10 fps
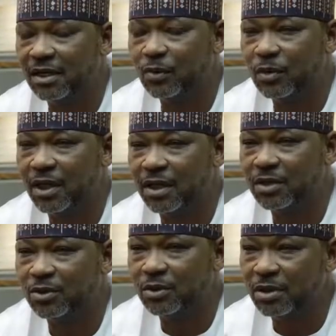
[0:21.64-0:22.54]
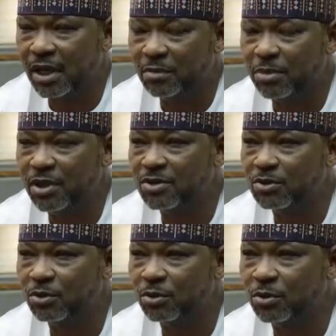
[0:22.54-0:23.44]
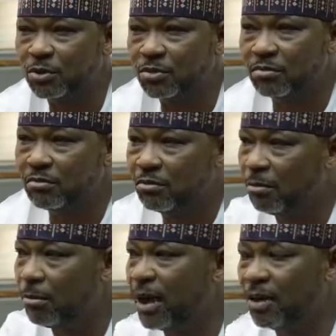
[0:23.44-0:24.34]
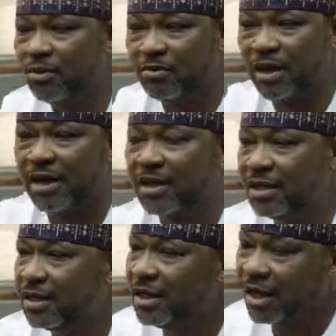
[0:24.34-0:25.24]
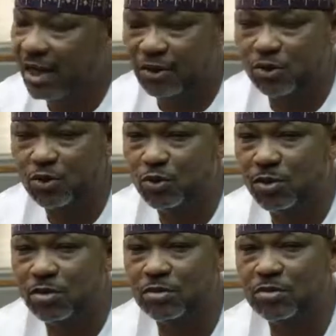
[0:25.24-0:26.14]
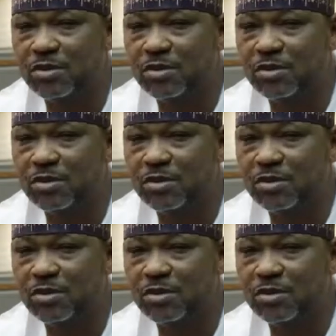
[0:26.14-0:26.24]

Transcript: we are doing our best to maneuver and do one or two